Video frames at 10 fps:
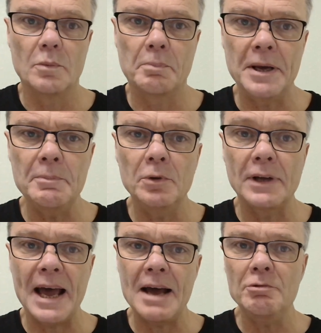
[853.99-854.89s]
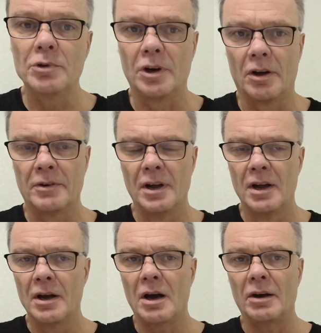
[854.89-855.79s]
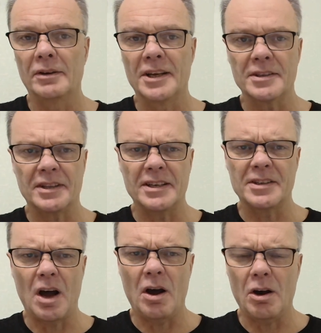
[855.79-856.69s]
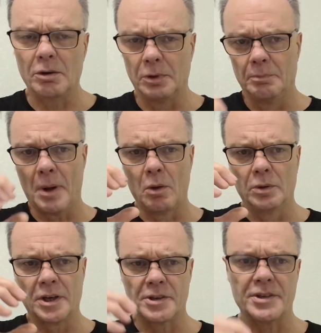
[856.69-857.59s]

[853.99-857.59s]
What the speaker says: people can run on these horrible boulders.